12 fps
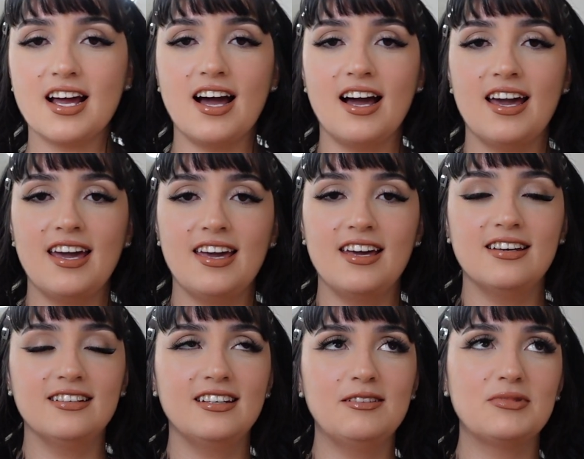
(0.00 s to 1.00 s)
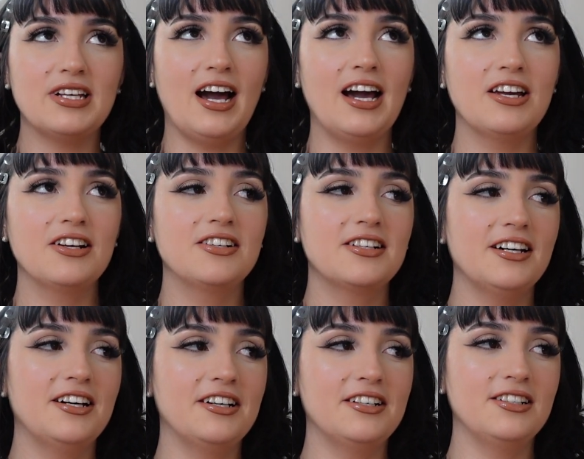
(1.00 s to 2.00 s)
I am tired
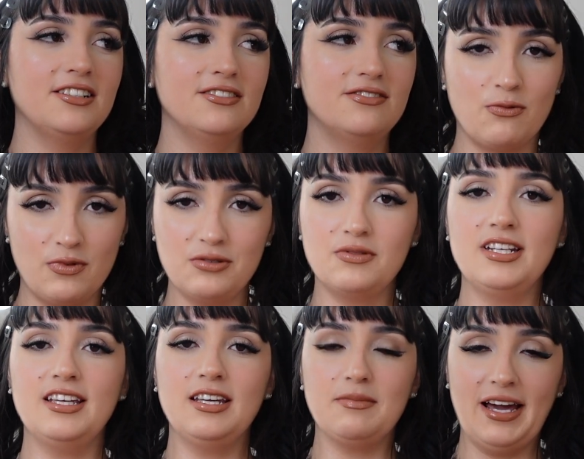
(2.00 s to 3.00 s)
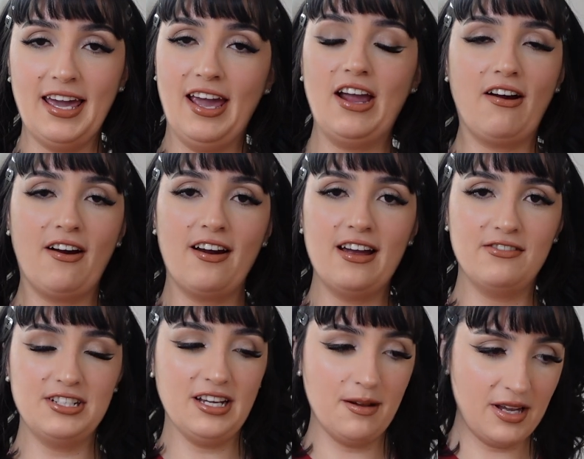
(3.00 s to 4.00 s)
of ruining my hair
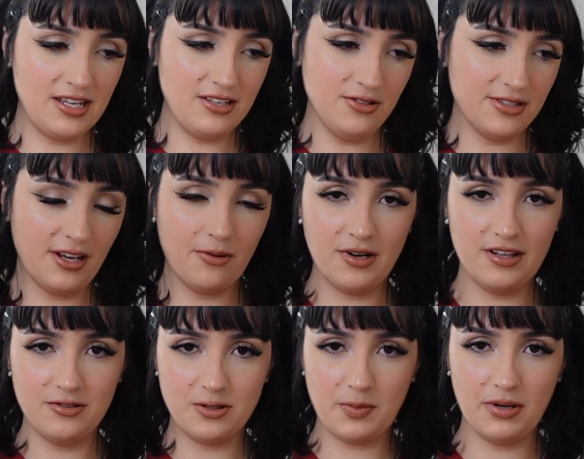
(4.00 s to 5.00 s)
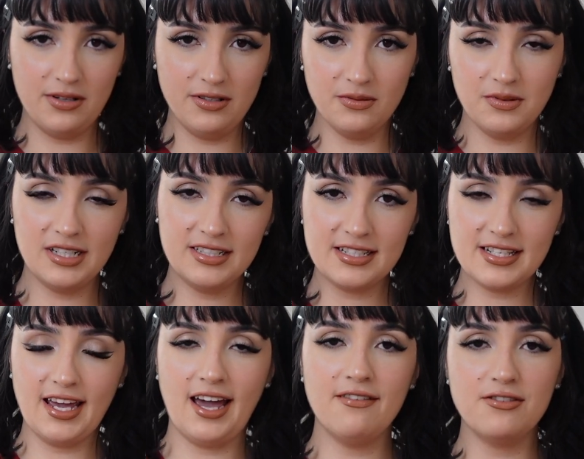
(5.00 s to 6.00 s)
every time I use like one of those pull ones.
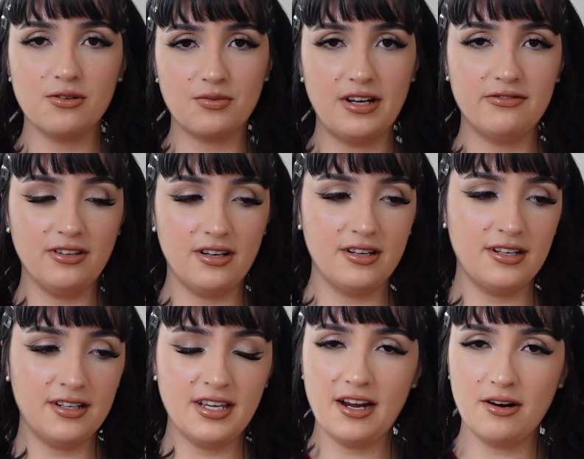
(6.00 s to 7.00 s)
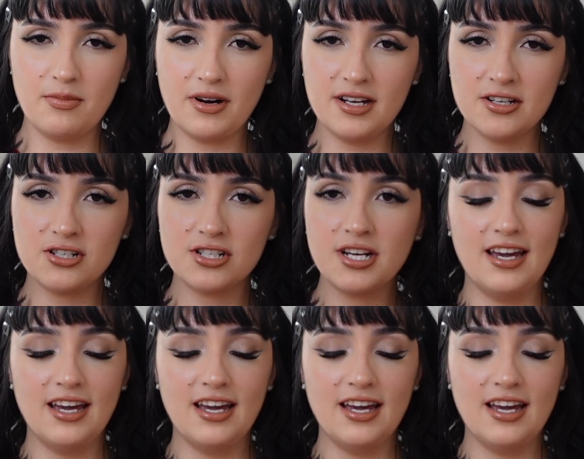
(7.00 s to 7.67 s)
I have the Revlon airbrush.